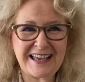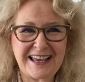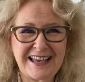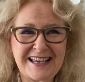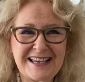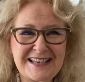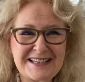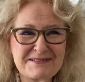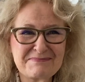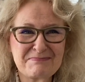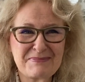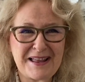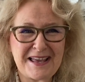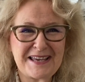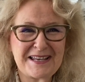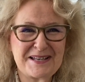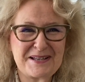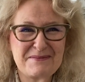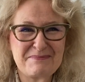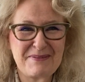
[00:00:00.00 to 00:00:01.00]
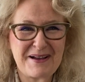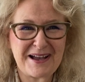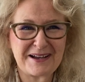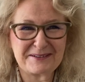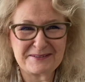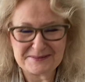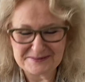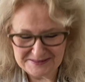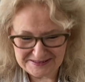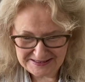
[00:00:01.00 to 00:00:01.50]
He's playing
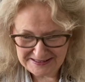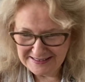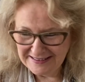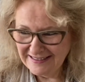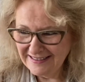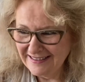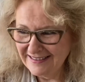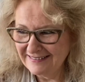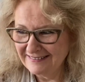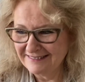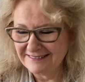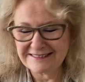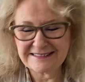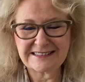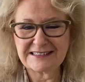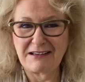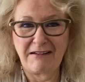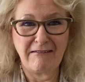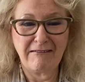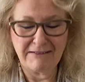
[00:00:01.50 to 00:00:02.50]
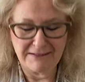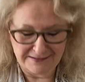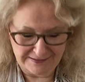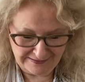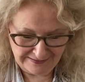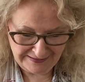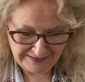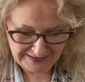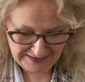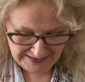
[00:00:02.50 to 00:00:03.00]
about. God.
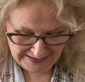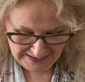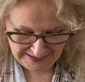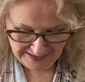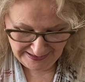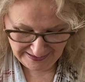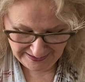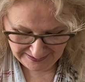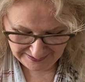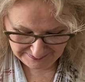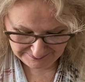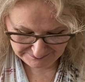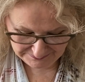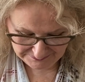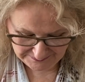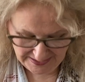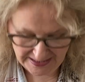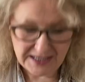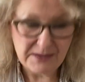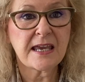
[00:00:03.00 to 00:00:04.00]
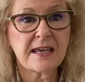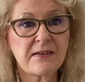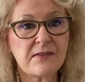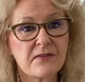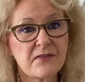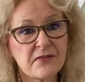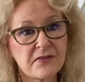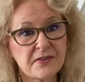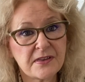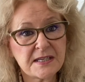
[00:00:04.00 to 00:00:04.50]
Anyway,
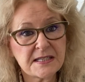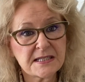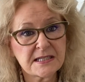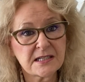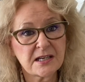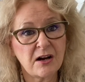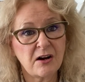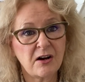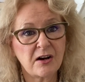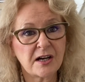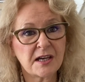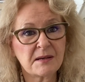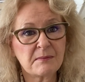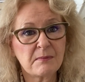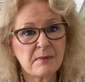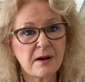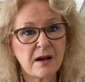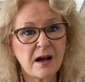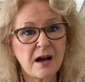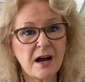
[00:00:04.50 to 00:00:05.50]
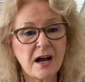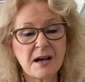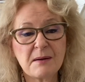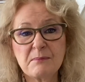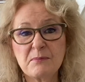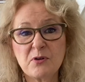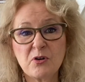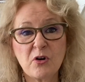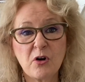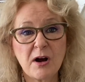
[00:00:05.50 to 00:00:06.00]
this time
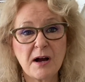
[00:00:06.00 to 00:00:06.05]
I'm